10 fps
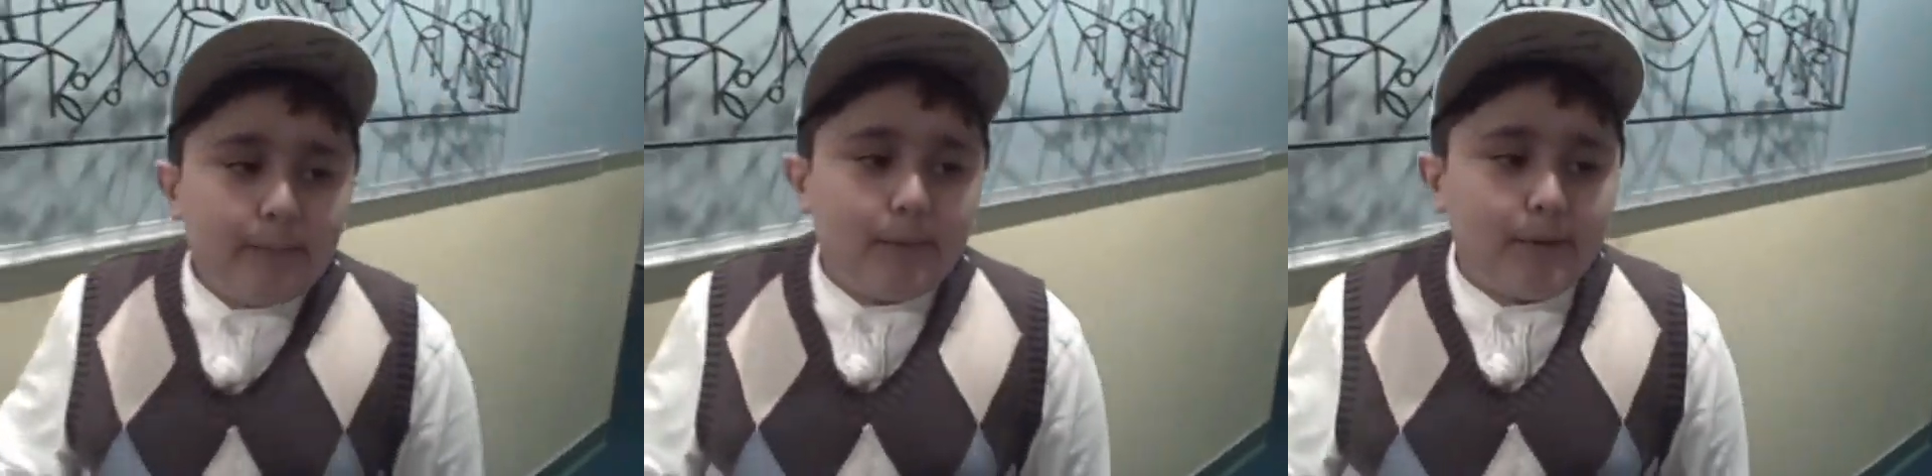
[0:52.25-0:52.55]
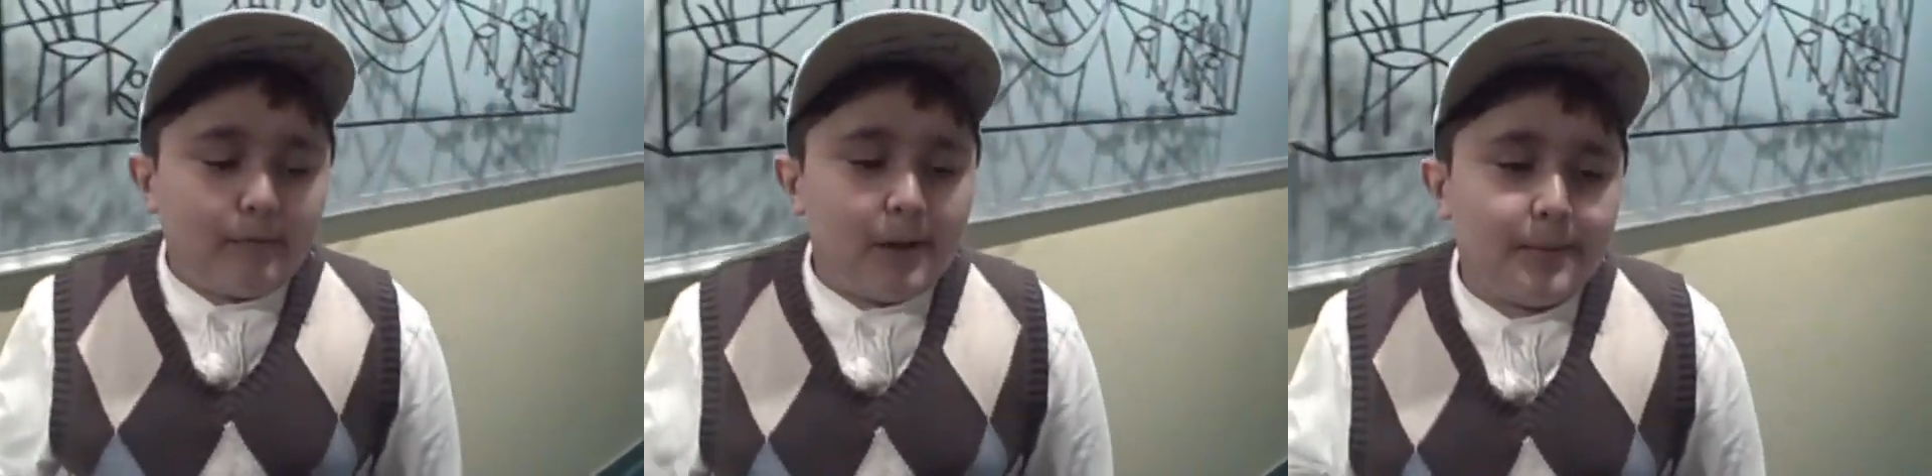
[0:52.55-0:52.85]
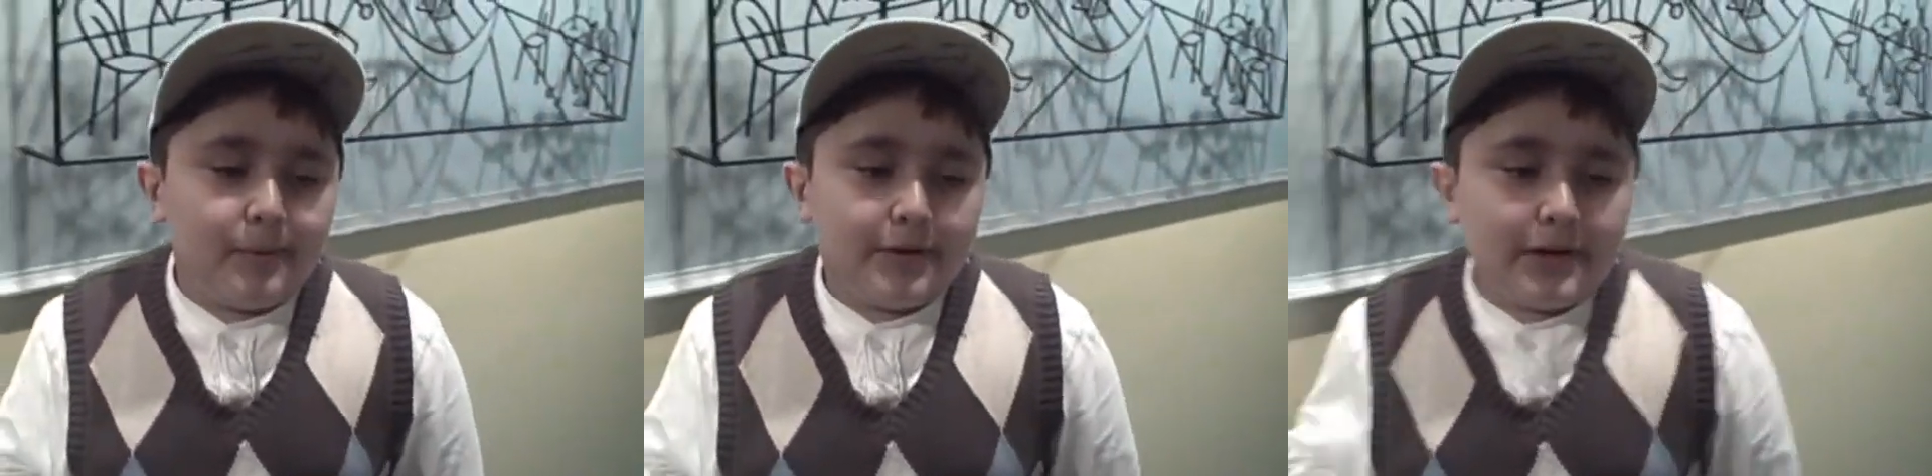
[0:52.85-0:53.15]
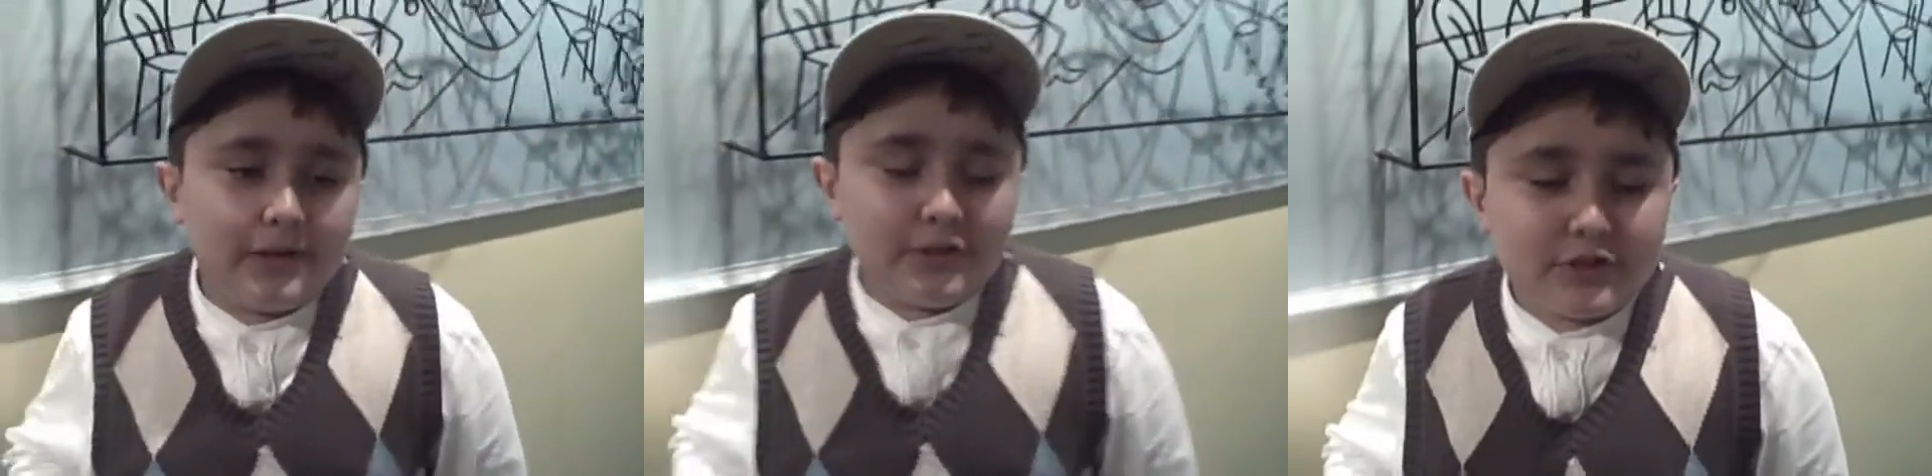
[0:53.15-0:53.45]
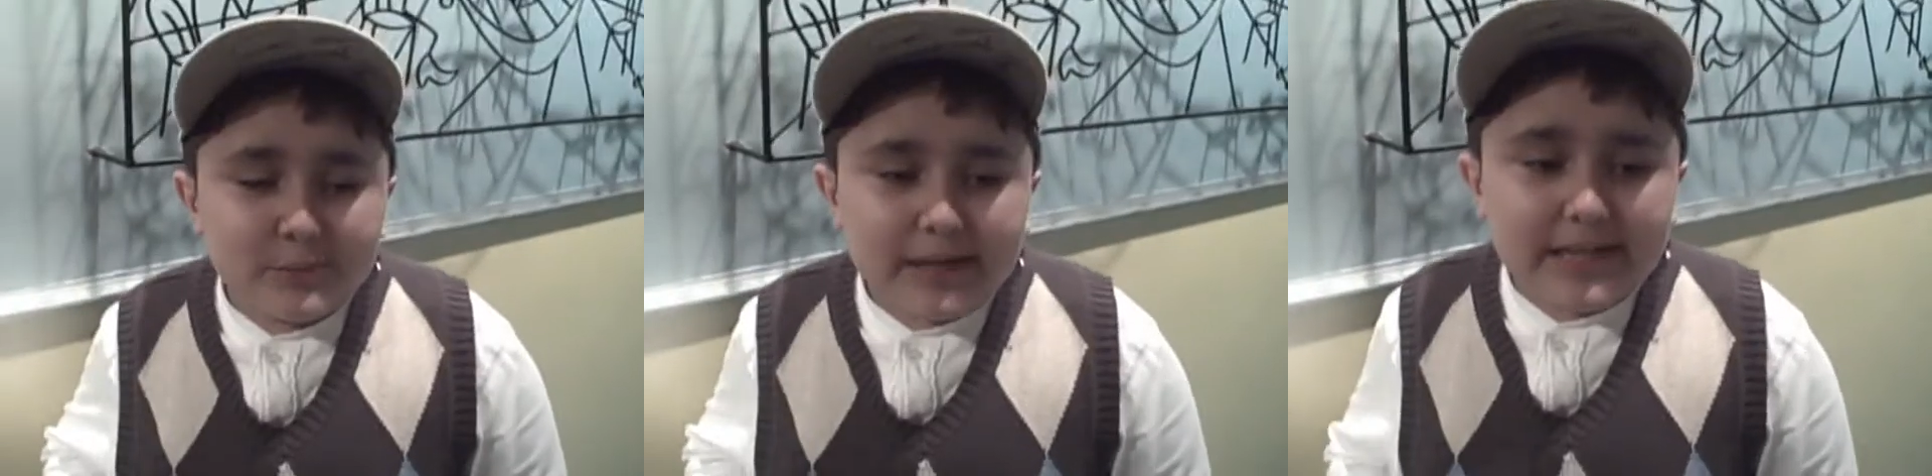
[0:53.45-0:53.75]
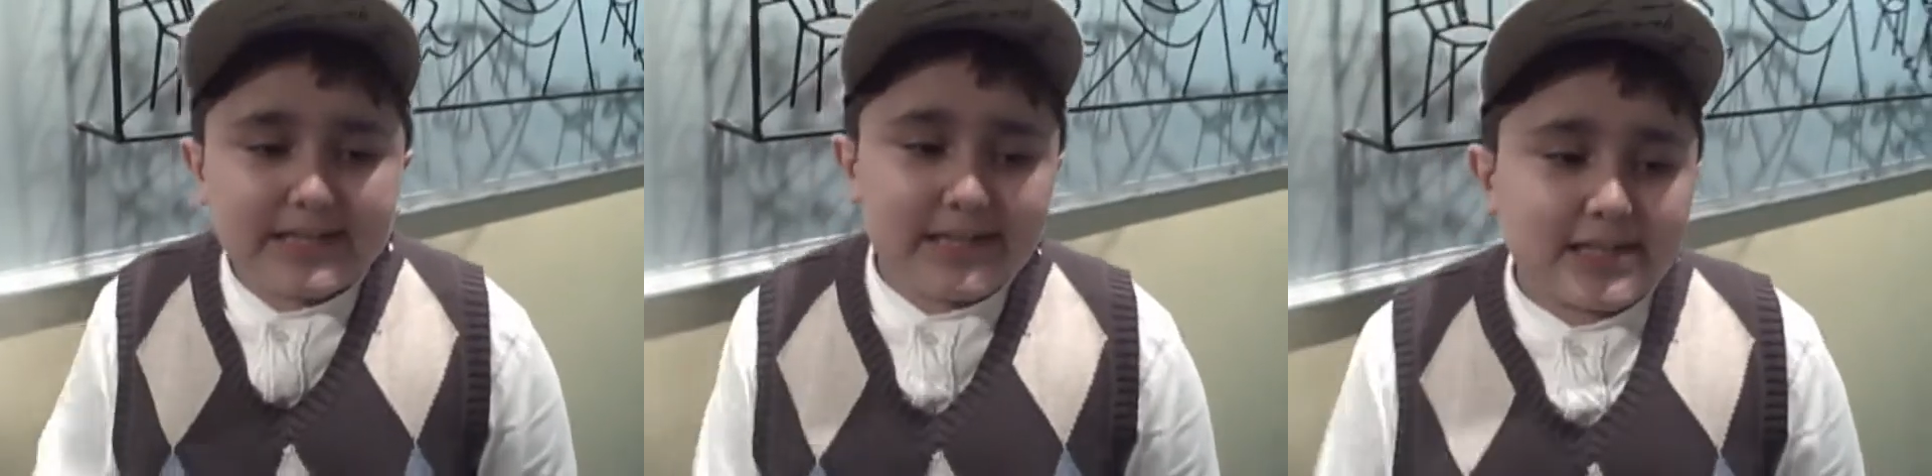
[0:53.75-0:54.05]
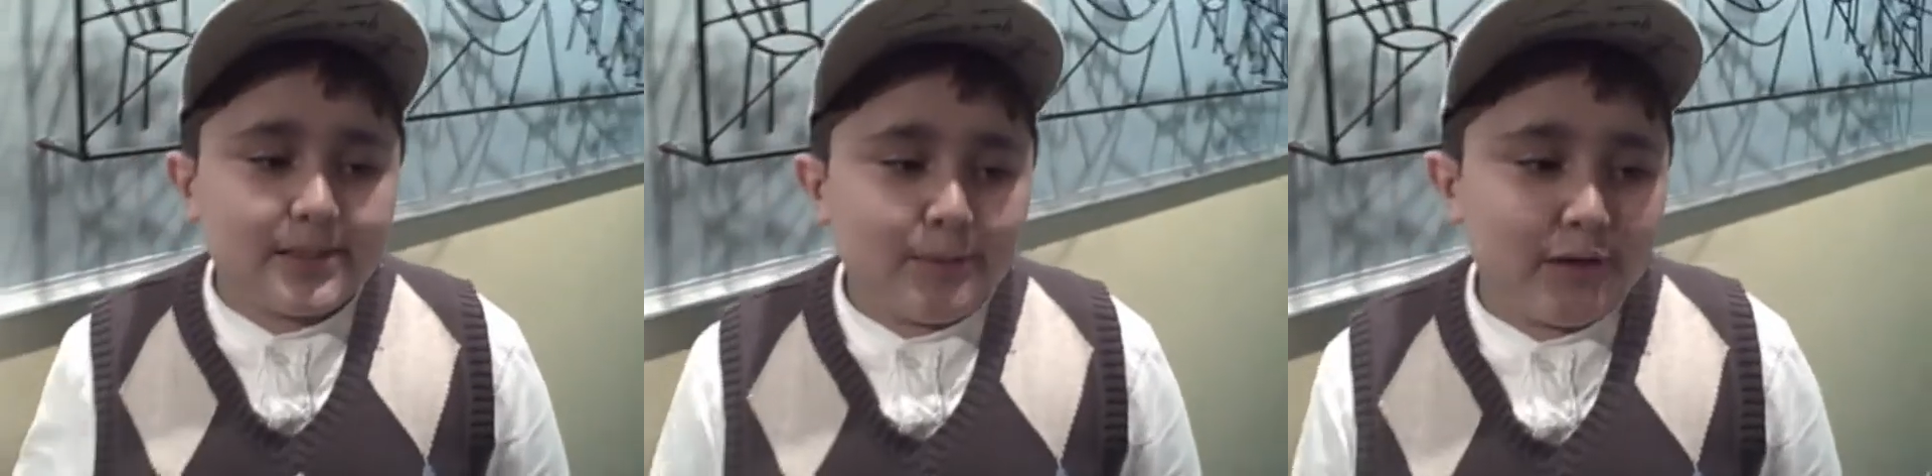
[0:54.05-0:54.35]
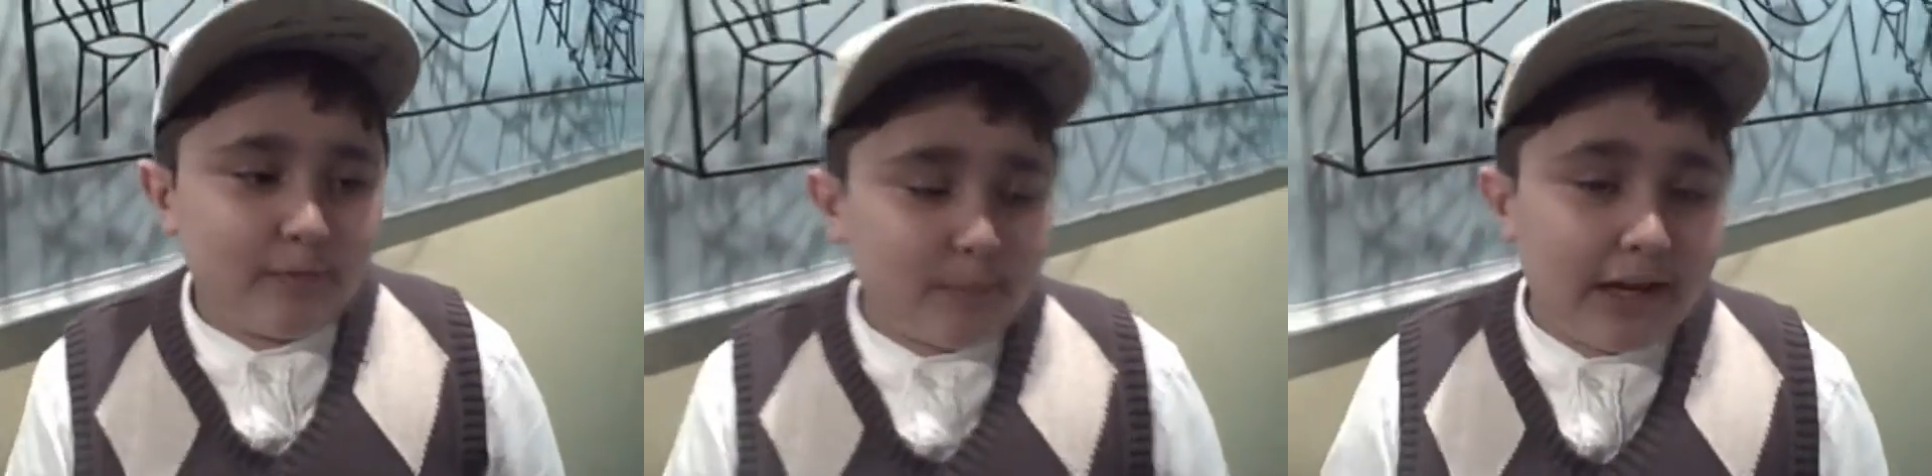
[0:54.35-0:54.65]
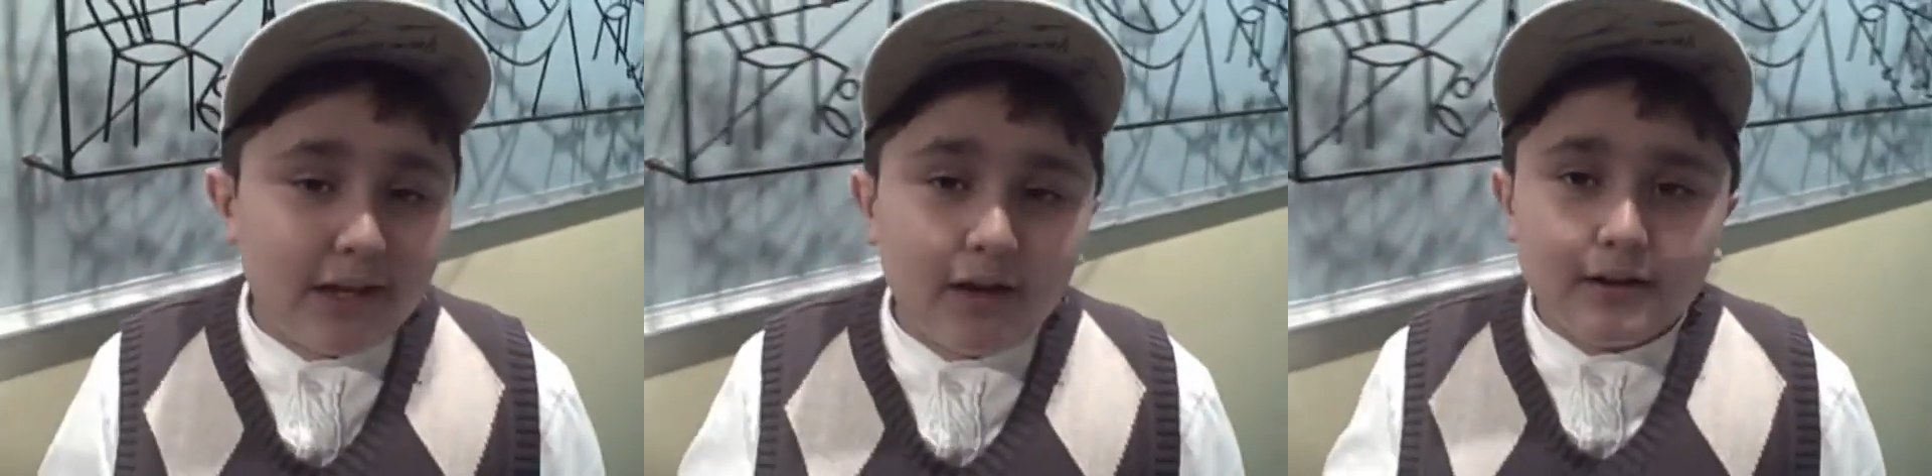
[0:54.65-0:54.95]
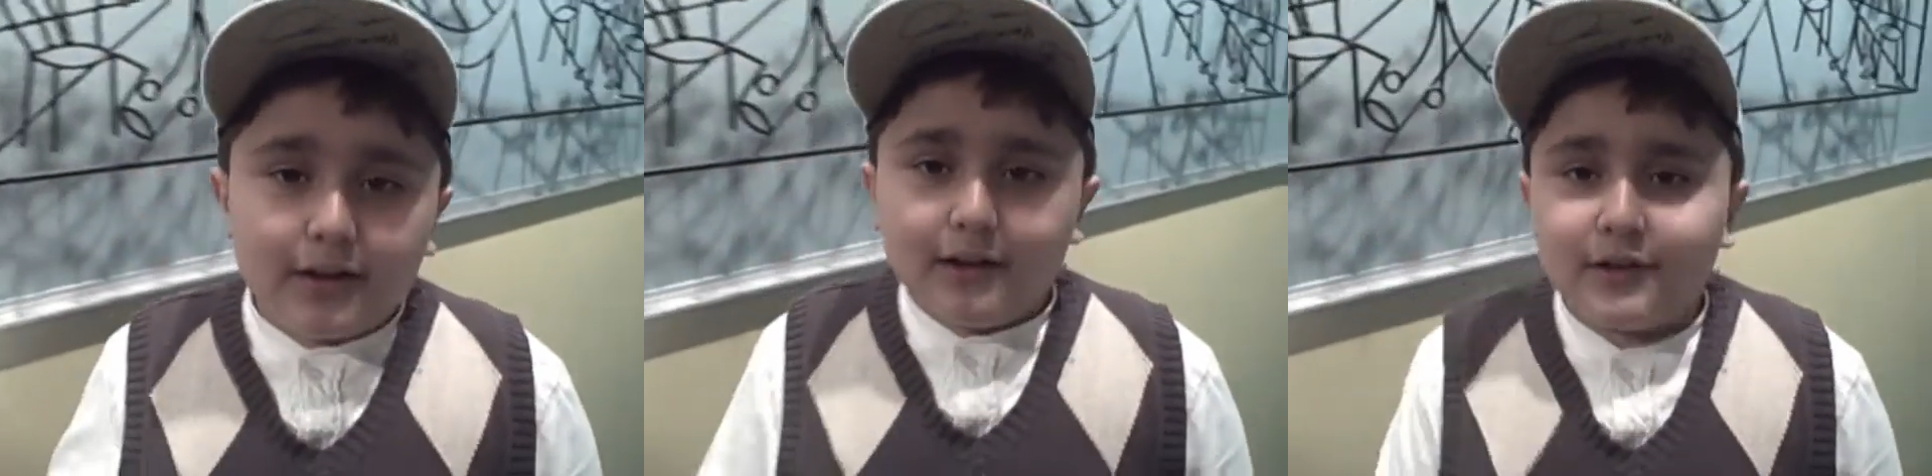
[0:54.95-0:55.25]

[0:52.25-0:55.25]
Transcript: maybe I might be able to do gymnastics, but my luck,